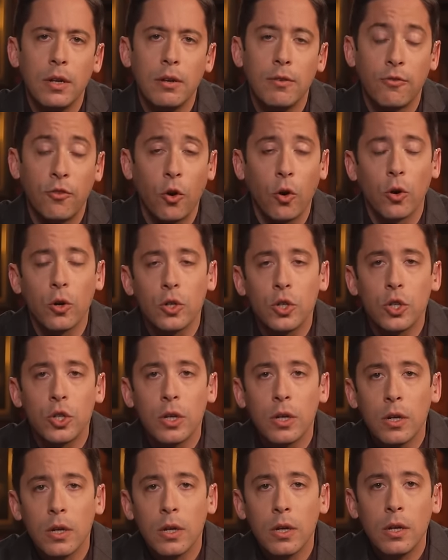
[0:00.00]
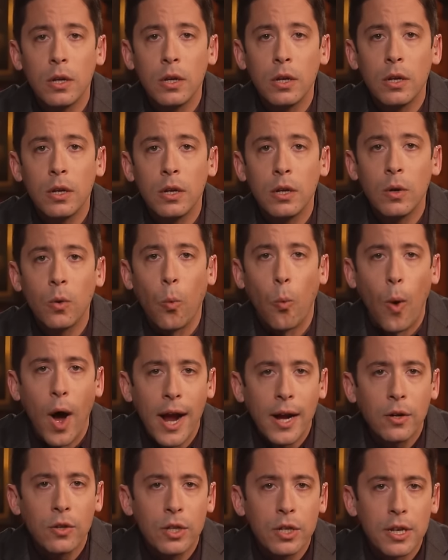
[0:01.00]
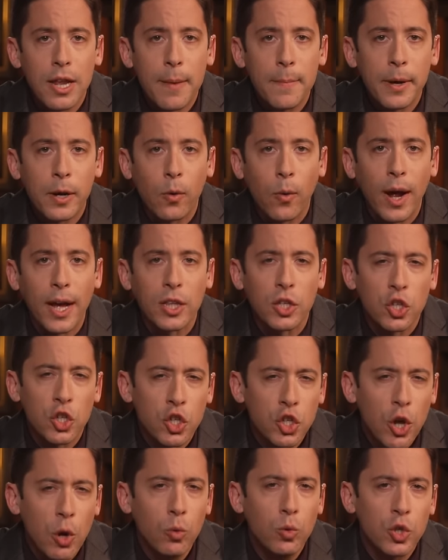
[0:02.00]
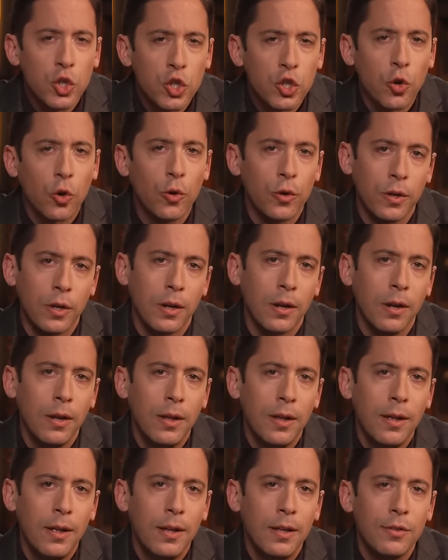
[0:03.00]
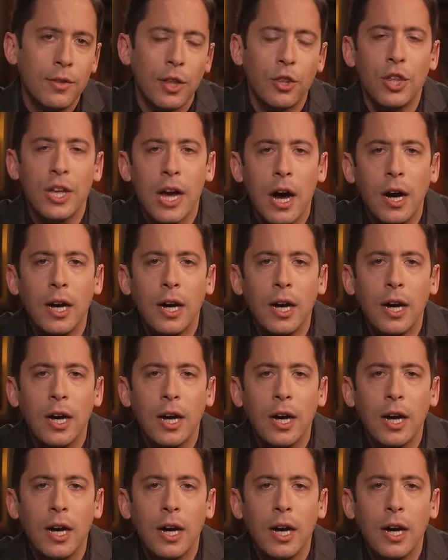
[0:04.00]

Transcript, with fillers: First, why are the Democrats so certain that the